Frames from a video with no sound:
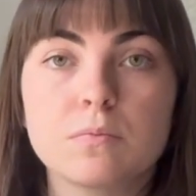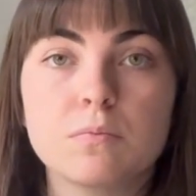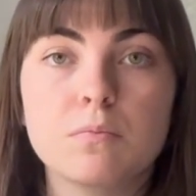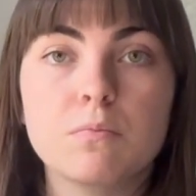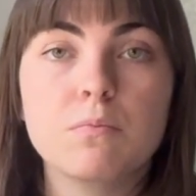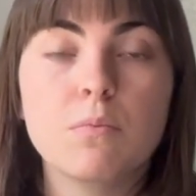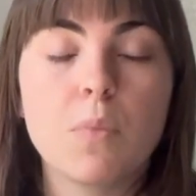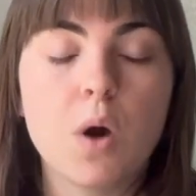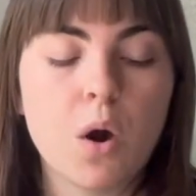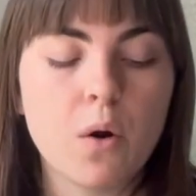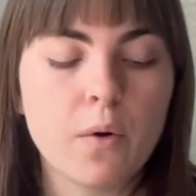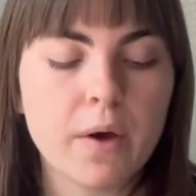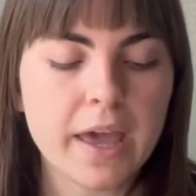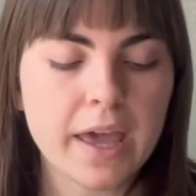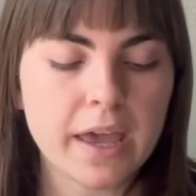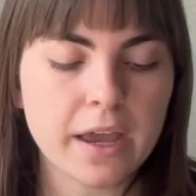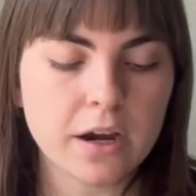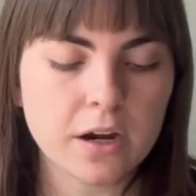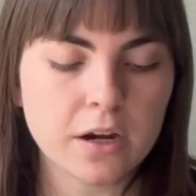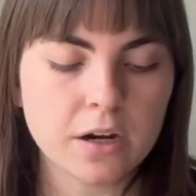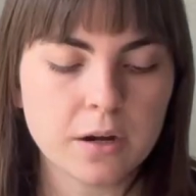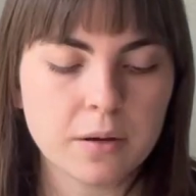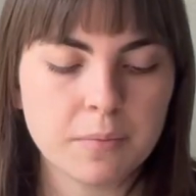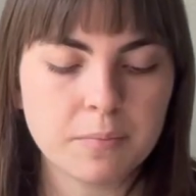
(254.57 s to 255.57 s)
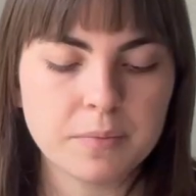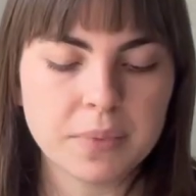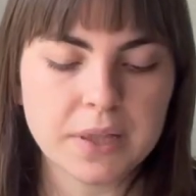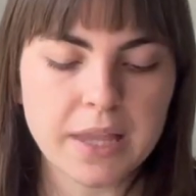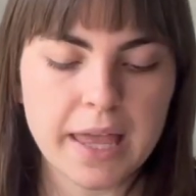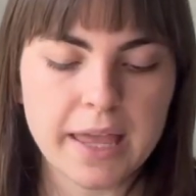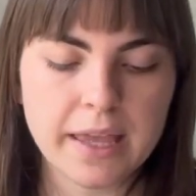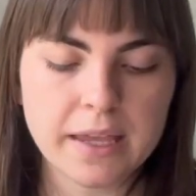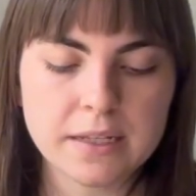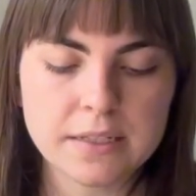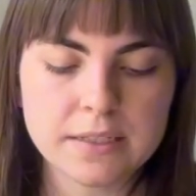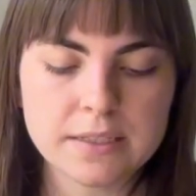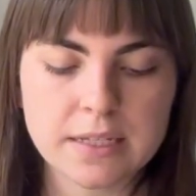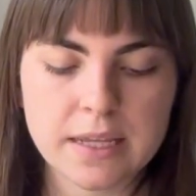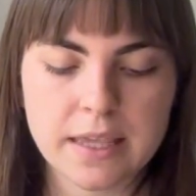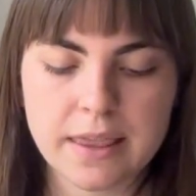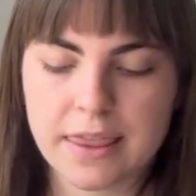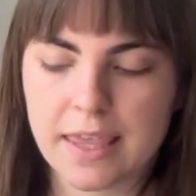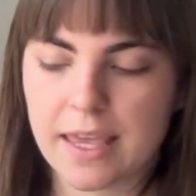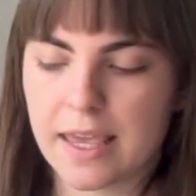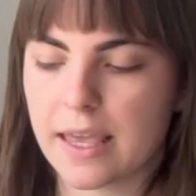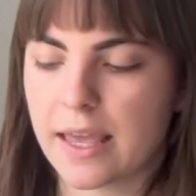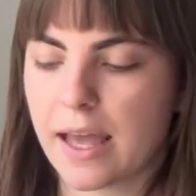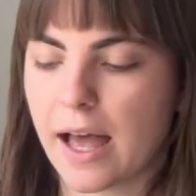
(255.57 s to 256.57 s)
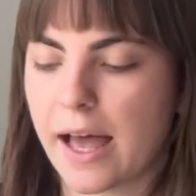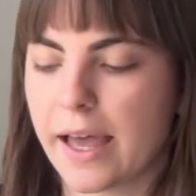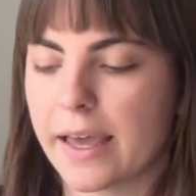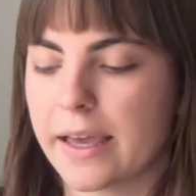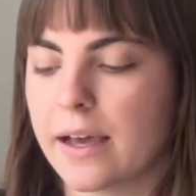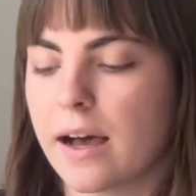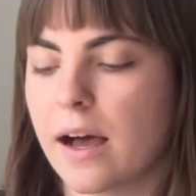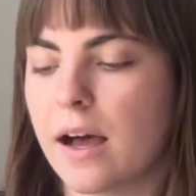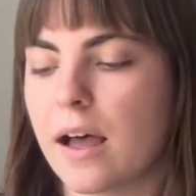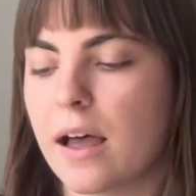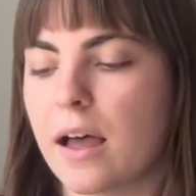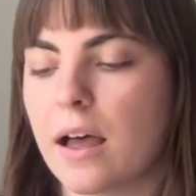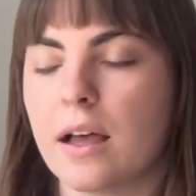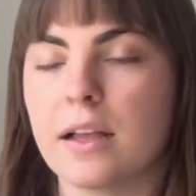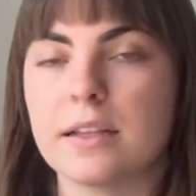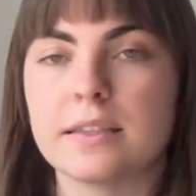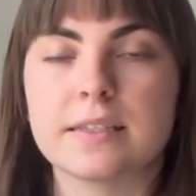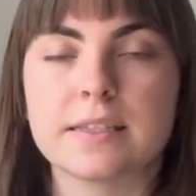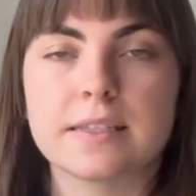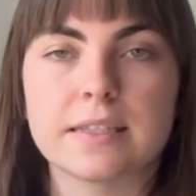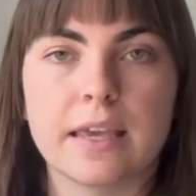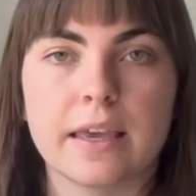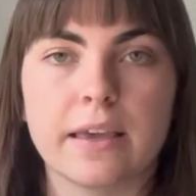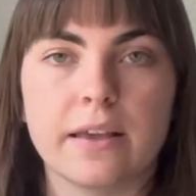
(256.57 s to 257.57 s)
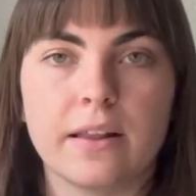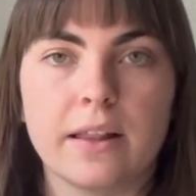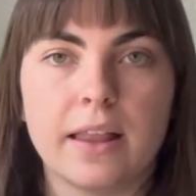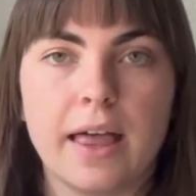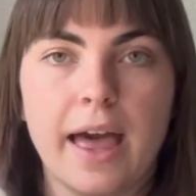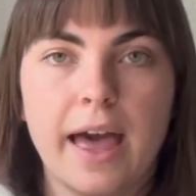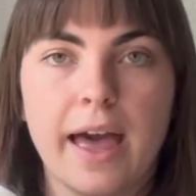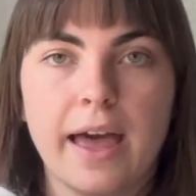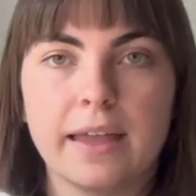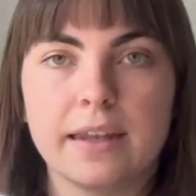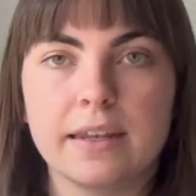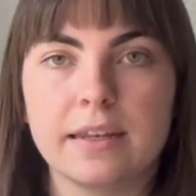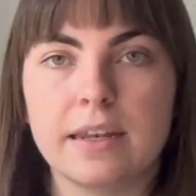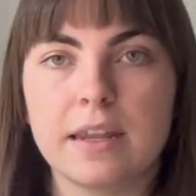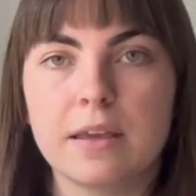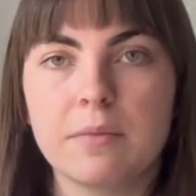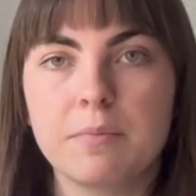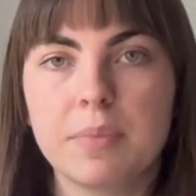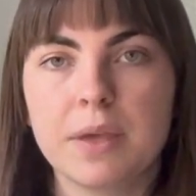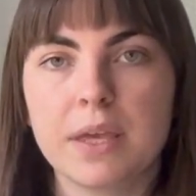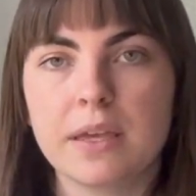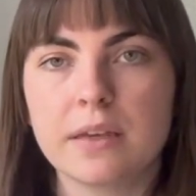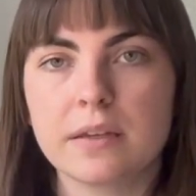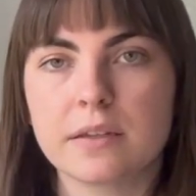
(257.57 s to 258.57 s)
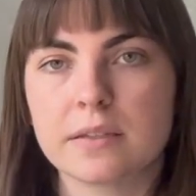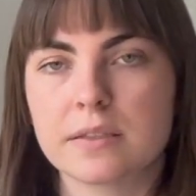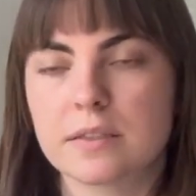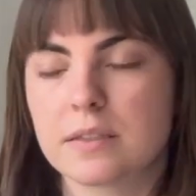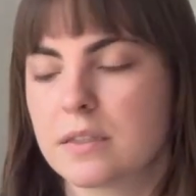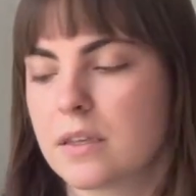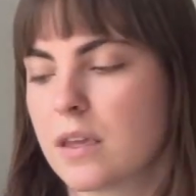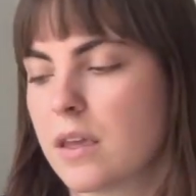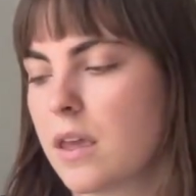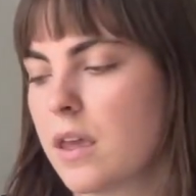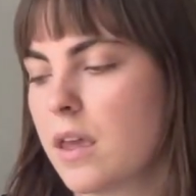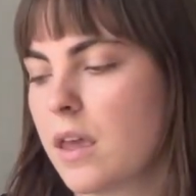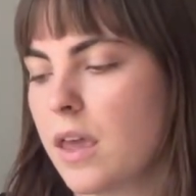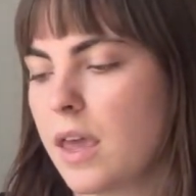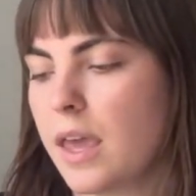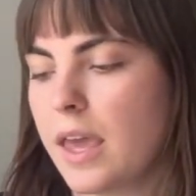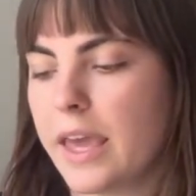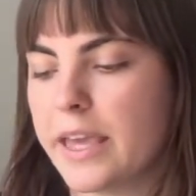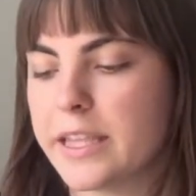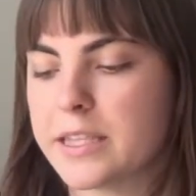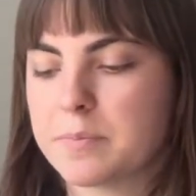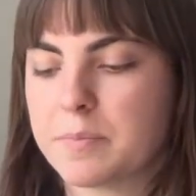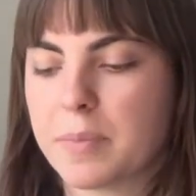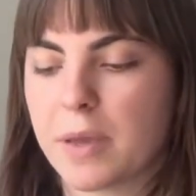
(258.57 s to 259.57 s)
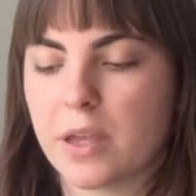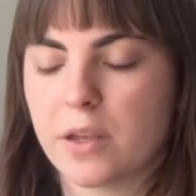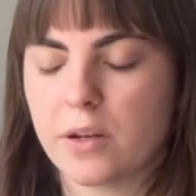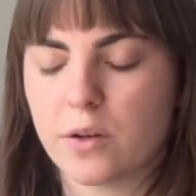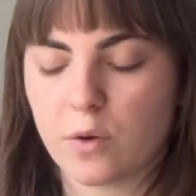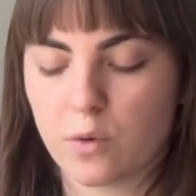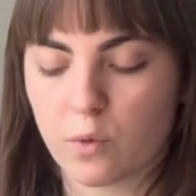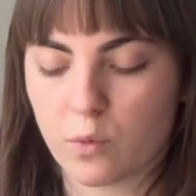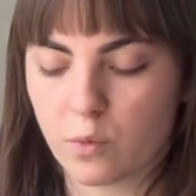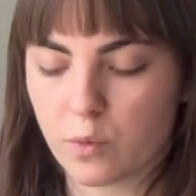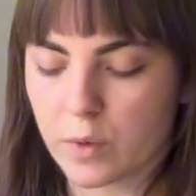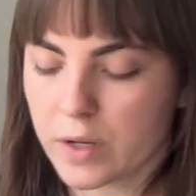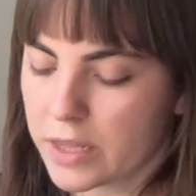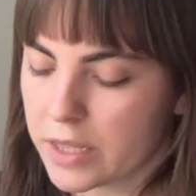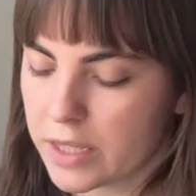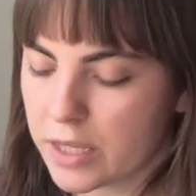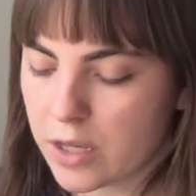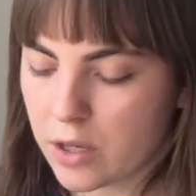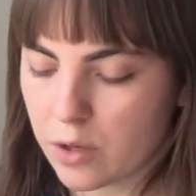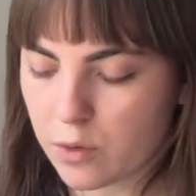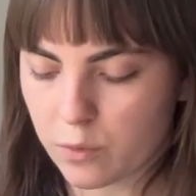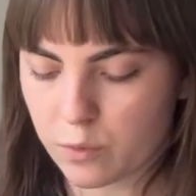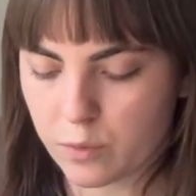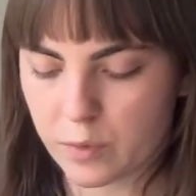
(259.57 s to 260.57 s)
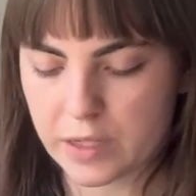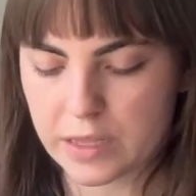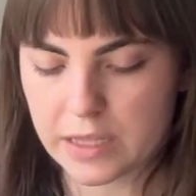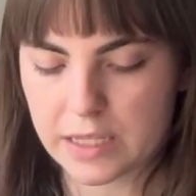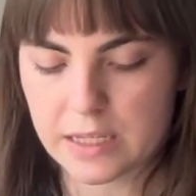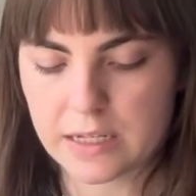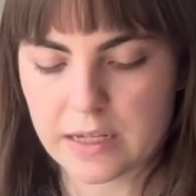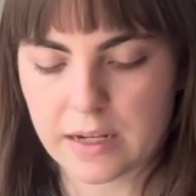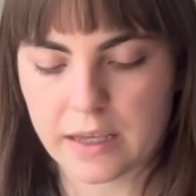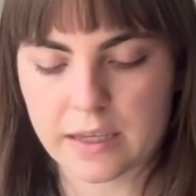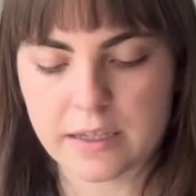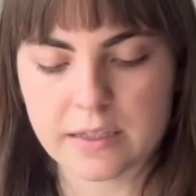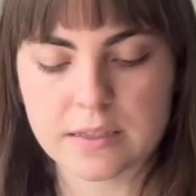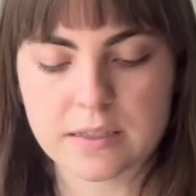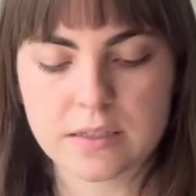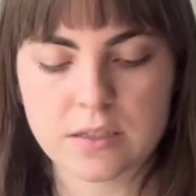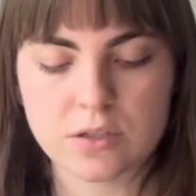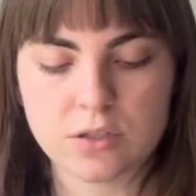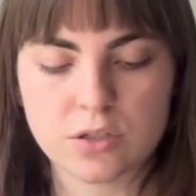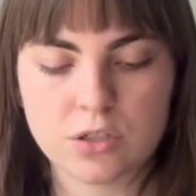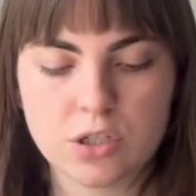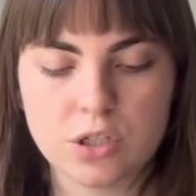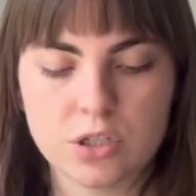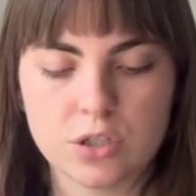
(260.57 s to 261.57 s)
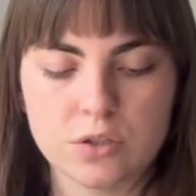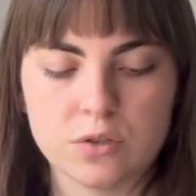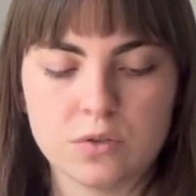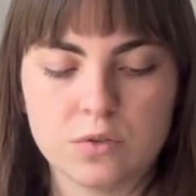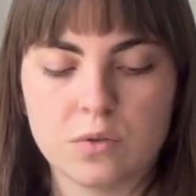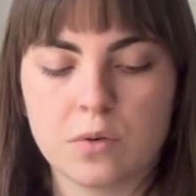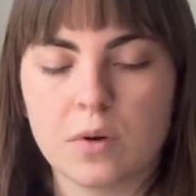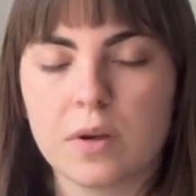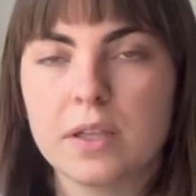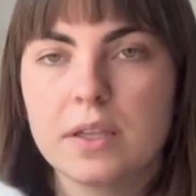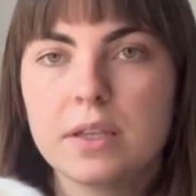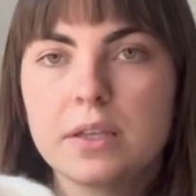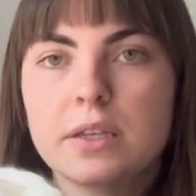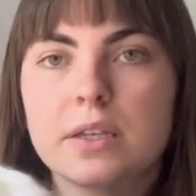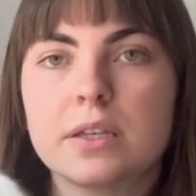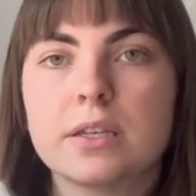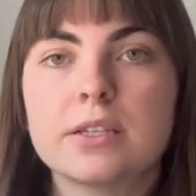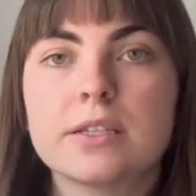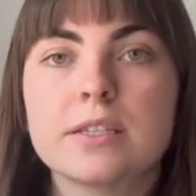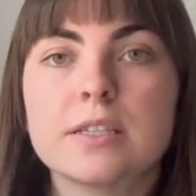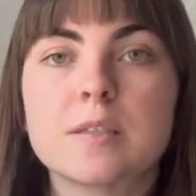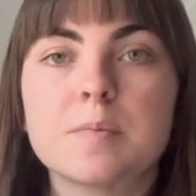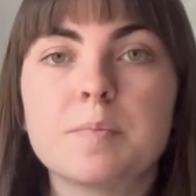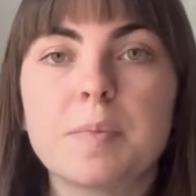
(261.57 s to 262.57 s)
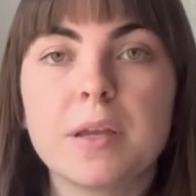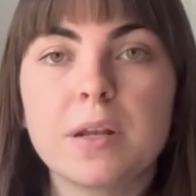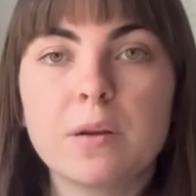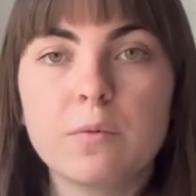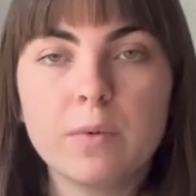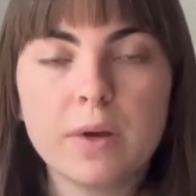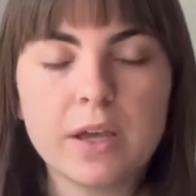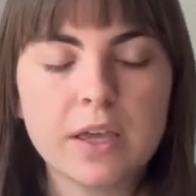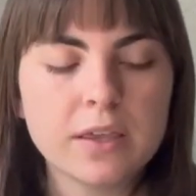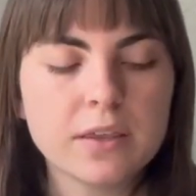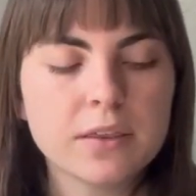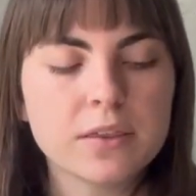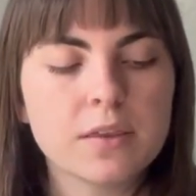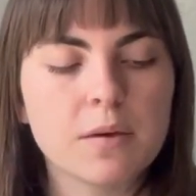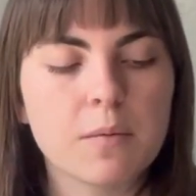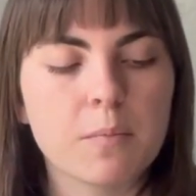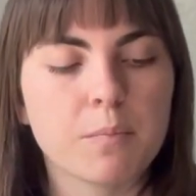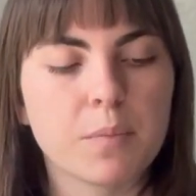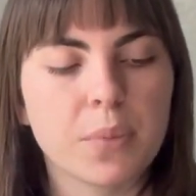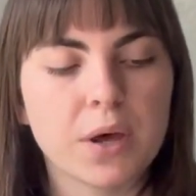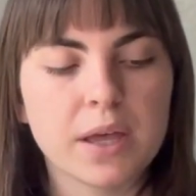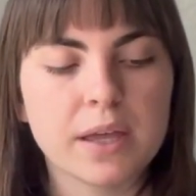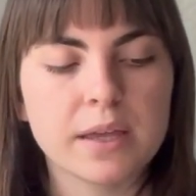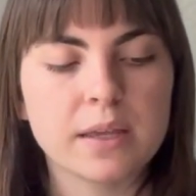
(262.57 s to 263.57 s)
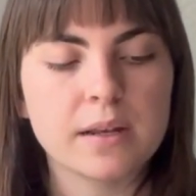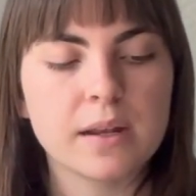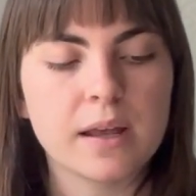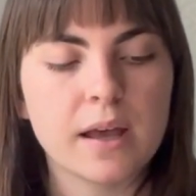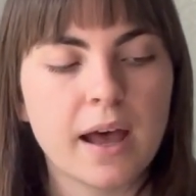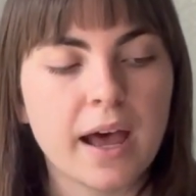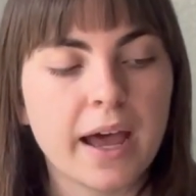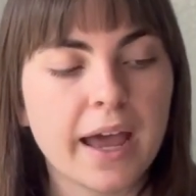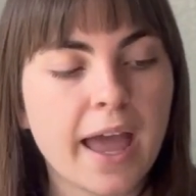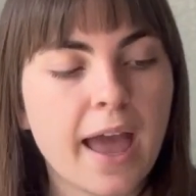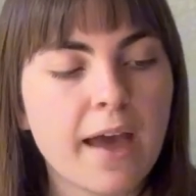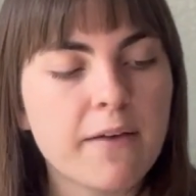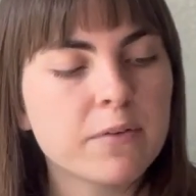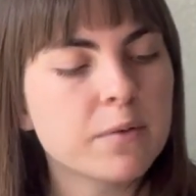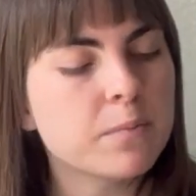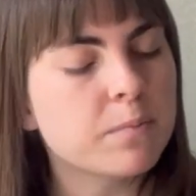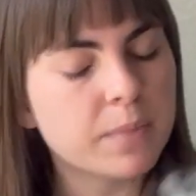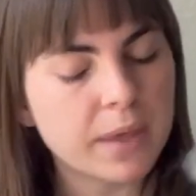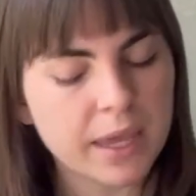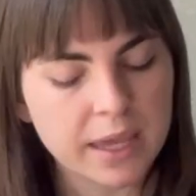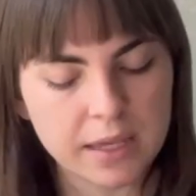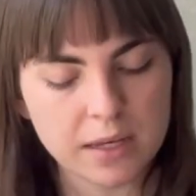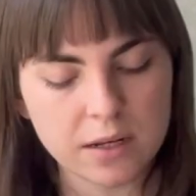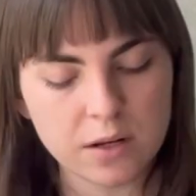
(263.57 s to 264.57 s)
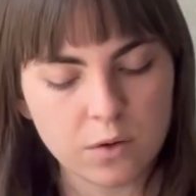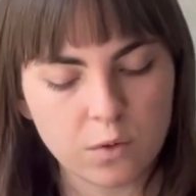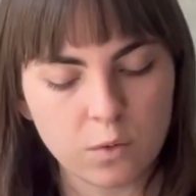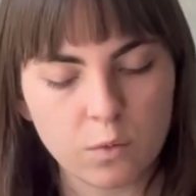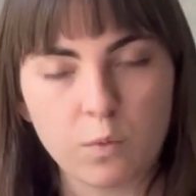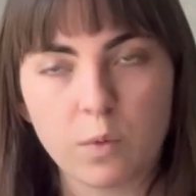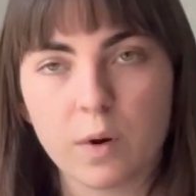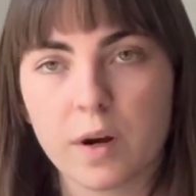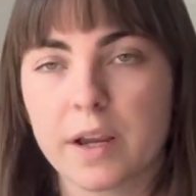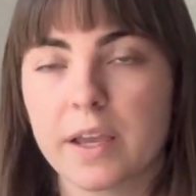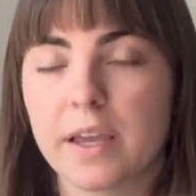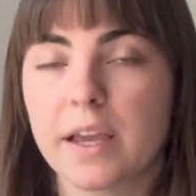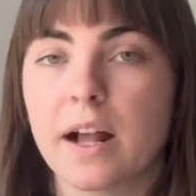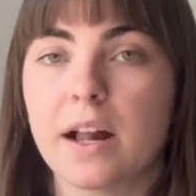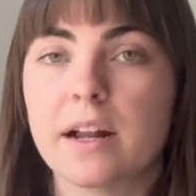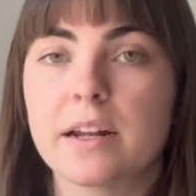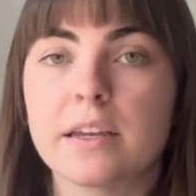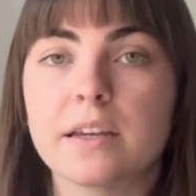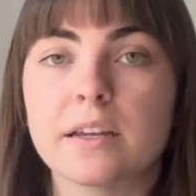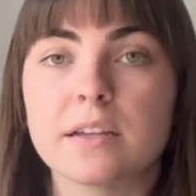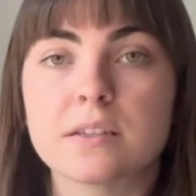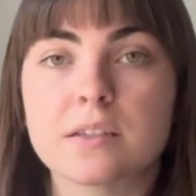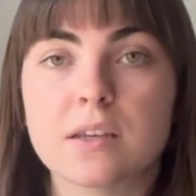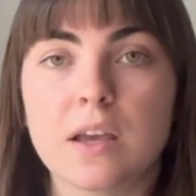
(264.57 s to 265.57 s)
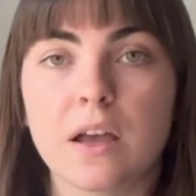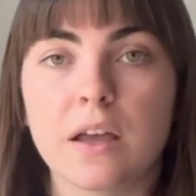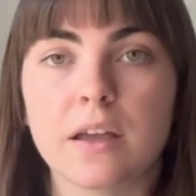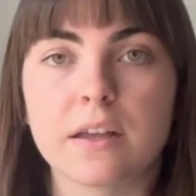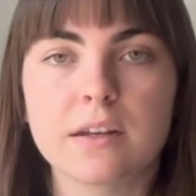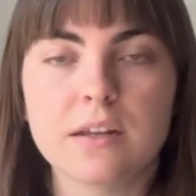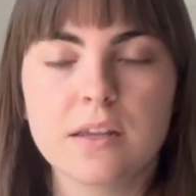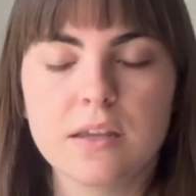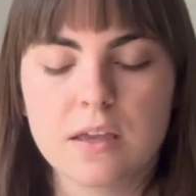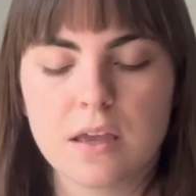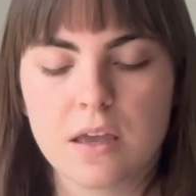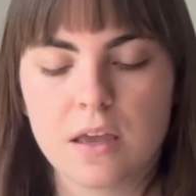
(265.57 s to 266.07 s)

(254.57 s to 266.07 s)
mohair blend that I got on sale at Knit Picks. It's been really, really nice to spin with, but I haven't been working on it a ton